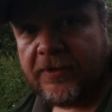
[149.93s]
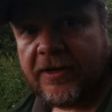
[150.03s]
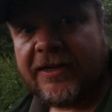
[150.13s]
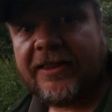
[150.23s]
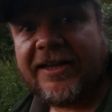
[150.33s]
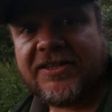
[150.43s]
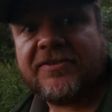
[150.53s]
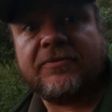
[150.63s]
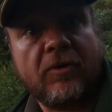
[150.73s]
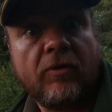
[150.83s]
Unless,
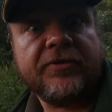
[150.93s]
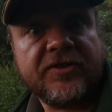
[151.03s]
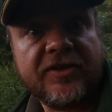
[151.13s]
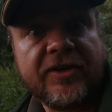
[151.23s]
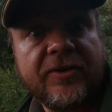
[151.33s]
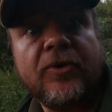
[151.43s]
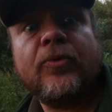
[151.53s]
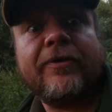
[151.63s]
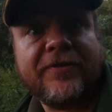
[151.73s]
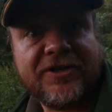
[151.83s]
obviously,
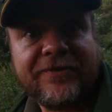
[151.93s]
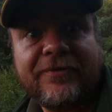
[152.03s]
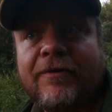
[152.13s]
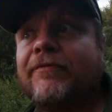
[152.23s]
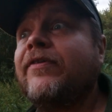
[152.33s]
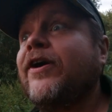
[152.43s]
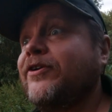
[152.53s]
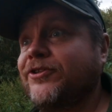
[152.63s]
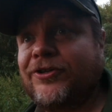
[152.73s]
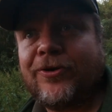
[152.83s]
we're fishing for a
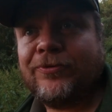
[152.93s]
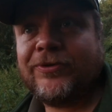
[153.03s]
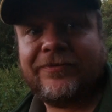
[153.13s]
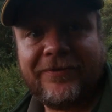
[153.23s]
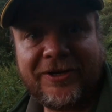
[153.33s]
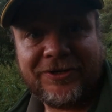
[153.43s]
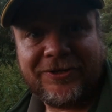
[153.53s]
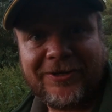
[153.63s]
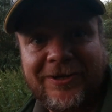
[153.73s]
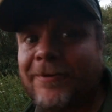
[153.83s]
vast shoals of fish.
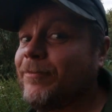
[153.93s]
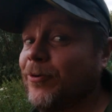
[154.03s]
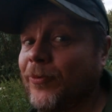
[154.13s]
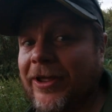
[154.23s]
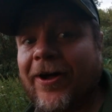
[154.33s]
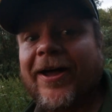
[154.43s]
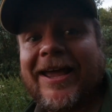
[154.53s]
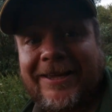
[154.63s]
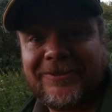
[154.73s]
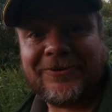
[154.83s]
But we
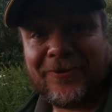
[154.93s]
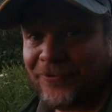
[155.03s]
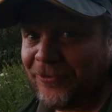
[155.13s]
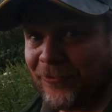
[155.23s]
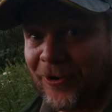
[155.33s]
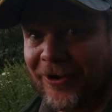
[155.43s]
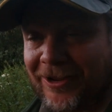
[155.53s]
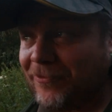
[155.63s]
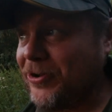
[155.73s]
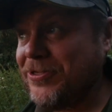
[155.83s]
ain't on the Wye
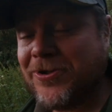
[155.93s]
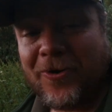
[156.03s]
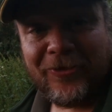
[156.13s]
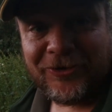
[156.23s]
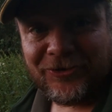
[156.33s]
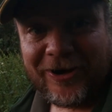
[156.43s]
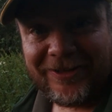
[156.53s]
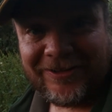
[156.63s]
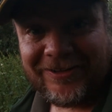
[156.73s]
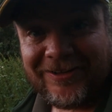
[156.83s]
and we're not on the
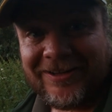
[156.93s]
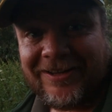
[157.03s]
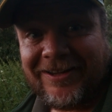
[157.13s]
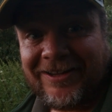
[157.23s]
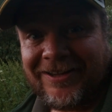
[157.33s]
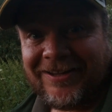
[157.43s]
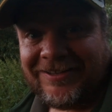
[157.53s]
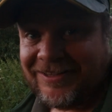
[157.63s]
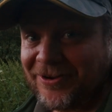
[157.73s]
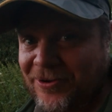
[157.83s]
Trent.
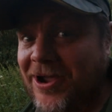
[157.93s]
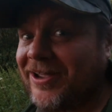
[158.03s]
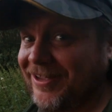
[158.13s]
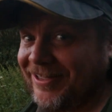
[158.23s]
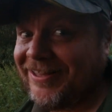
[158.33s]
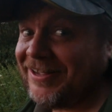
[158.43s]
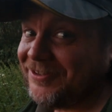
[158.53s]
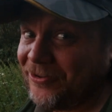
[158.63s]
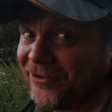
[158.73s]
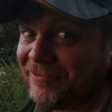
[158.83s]
So that's
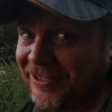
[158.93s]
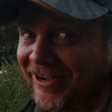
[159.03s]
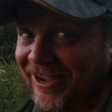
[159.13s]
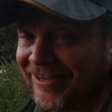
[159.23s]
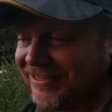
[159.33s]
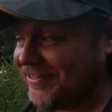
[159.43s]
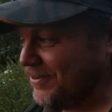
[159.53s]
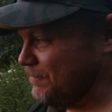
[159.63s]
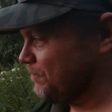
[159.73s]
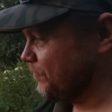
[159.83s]
not going to be the case, is it?